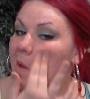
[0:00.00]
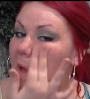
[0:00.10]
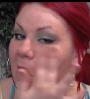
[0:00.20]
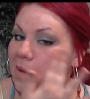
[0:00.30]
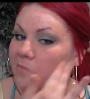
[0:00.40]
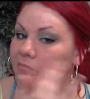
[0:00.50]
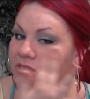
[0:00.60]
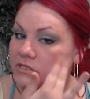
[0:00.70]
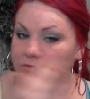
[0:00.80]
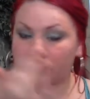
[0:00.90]

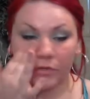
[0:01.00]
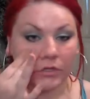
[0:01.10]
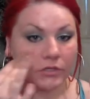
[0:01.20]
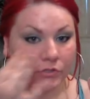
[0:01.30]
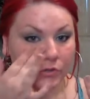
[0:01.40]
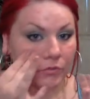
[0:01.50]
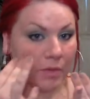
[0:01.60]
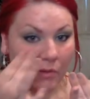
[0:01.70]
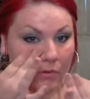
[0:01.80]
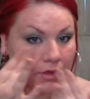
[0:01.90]
Doesn't really control
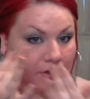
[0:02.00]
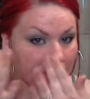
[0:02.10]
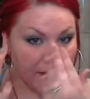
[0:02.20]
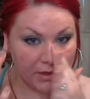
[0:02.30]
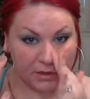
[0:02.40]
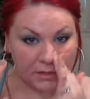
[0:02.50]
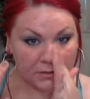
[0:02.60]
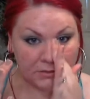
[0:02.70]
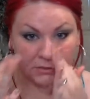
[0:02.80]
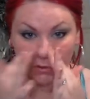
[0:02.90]
my oil that good.
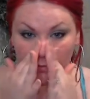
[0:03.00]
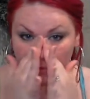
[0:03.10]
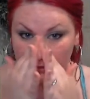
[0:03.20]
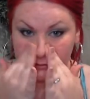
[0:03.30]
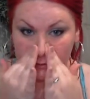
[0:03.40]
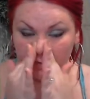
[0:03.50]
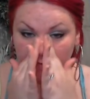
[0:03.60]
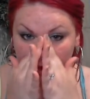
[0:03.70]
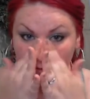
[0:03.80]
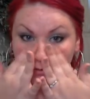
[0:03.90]
So this I
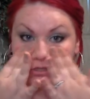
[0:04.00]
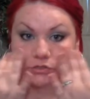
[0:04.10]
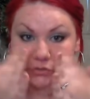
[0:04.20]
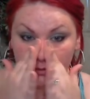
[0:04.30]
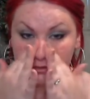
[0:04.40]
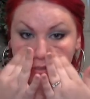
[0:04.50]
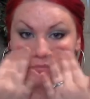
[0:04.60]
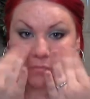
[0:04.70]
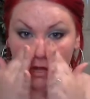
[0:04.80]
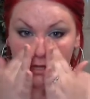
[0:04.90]
found controls it
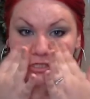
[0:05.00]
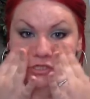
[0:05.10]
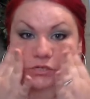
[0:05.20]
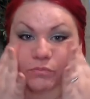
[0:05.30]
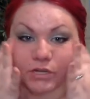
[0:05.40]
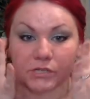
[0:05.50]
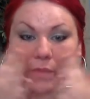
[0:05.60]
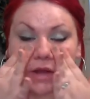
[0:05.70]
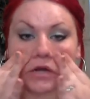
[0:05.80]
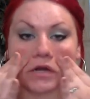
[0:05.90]
much, much
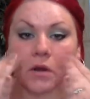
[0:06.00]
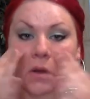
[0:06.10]
better.